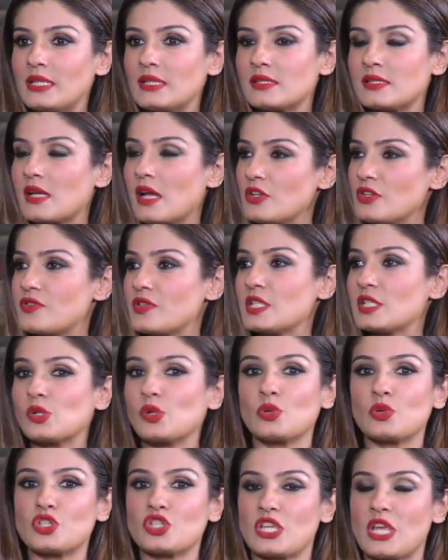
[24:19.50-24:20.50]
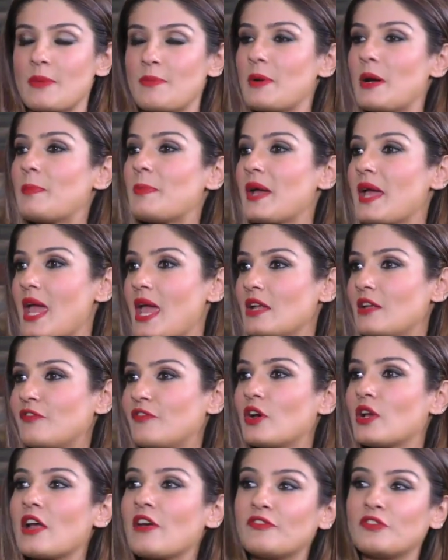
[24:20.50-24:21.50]
this country is going to shape up ahead
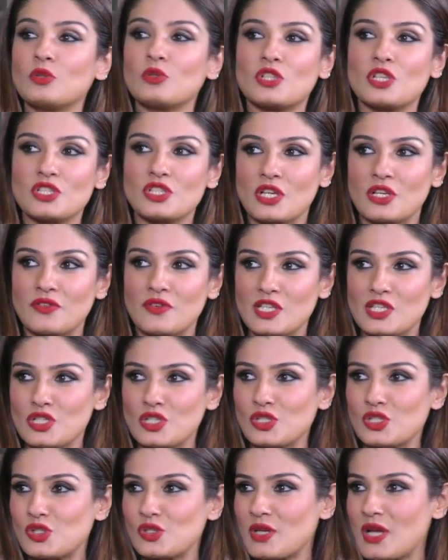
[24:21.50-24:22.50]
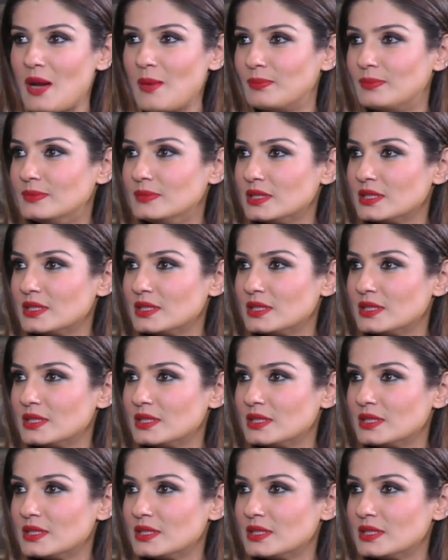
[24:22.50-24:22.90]
for our future generations to come.